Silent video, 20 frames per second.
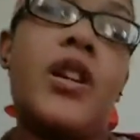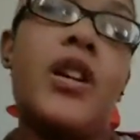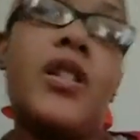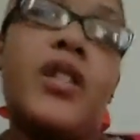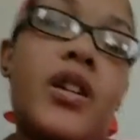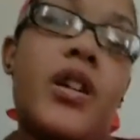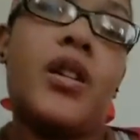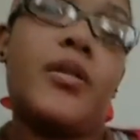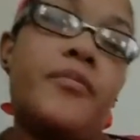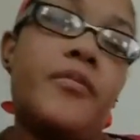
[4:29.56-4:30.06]

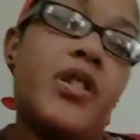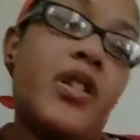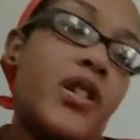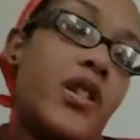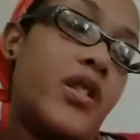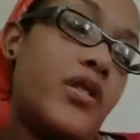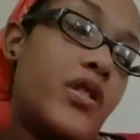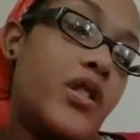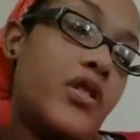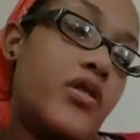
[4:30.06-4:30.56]
Um,
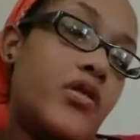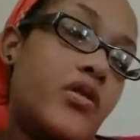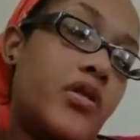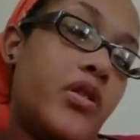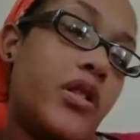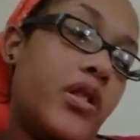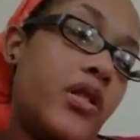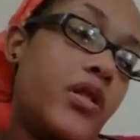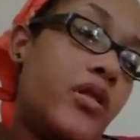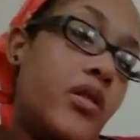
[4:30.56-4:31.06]
and
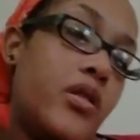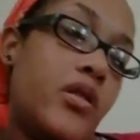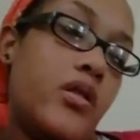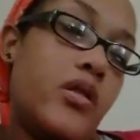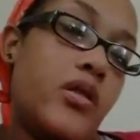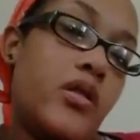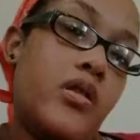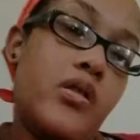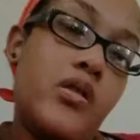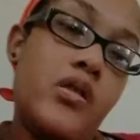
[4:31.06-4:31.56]
yesterday,
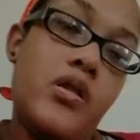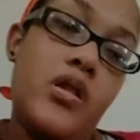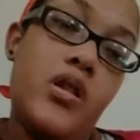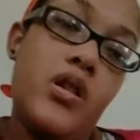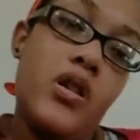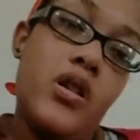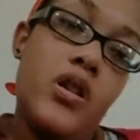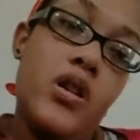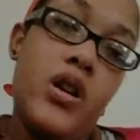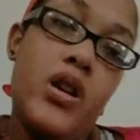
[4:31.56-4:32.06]

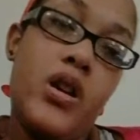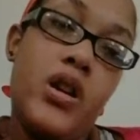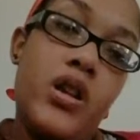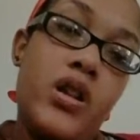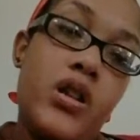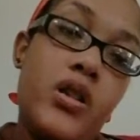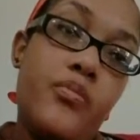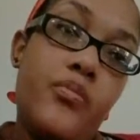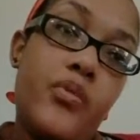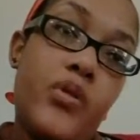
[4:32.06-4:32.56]

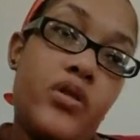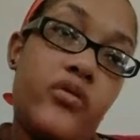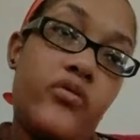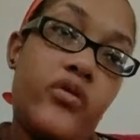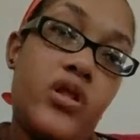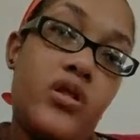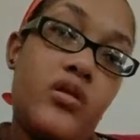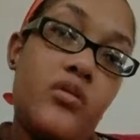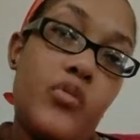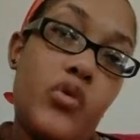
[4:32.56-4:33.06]
he
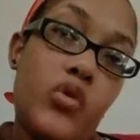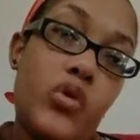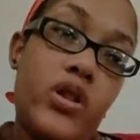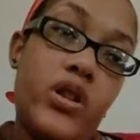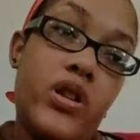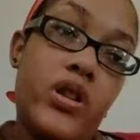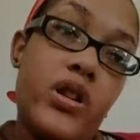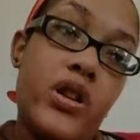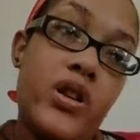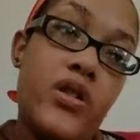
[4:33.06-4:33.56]
breastfed in the
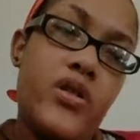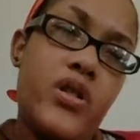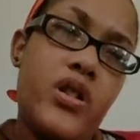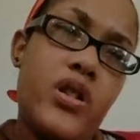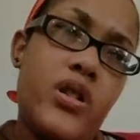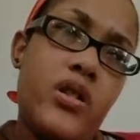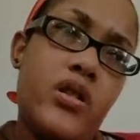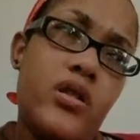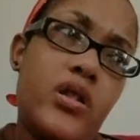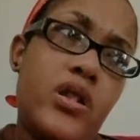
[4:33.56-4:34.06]
morning, and
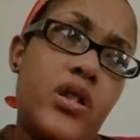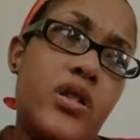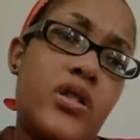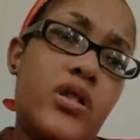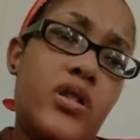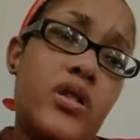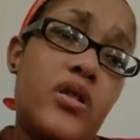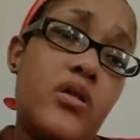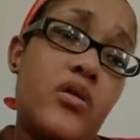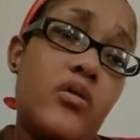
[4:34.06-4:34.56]
then he
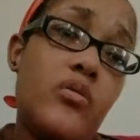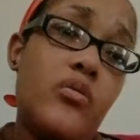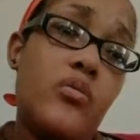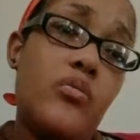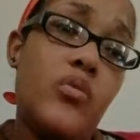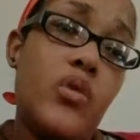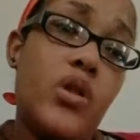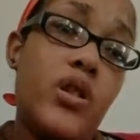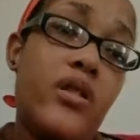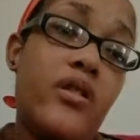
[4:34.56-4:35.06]
still
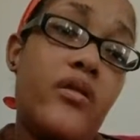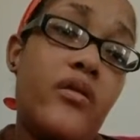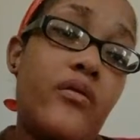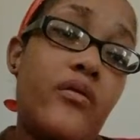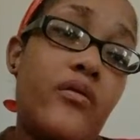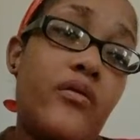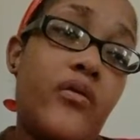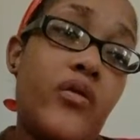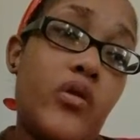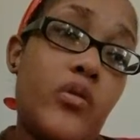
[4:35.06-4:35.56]
wanted
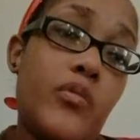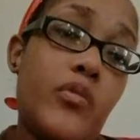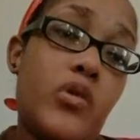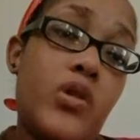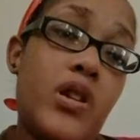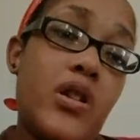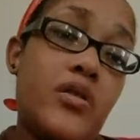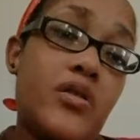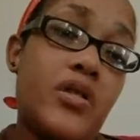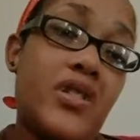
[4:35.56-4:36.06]
four more
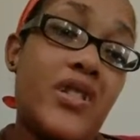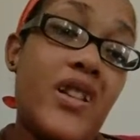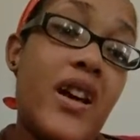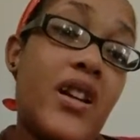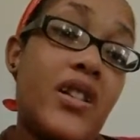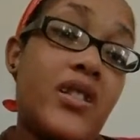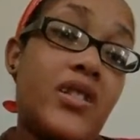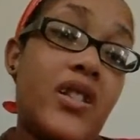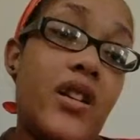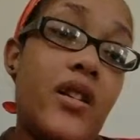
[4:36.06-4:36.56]
ounces.
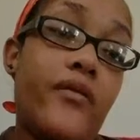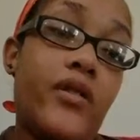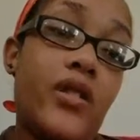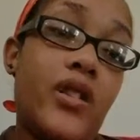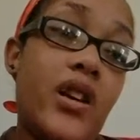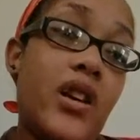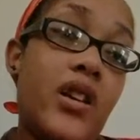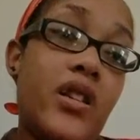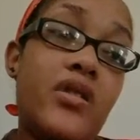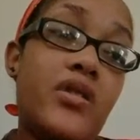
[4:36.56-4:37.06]
Actually, after
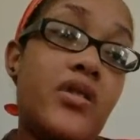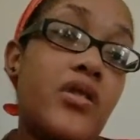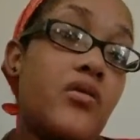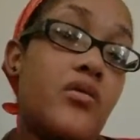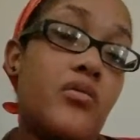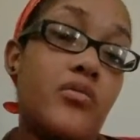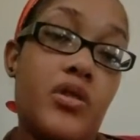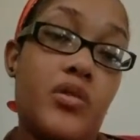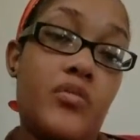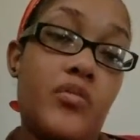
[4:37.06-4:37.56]
that, he still
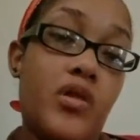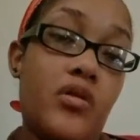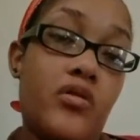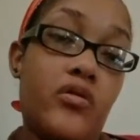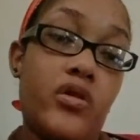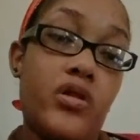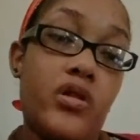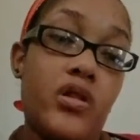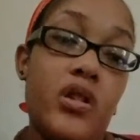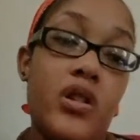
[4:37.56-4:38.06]
seemed
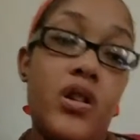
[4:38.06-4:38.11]
hungry.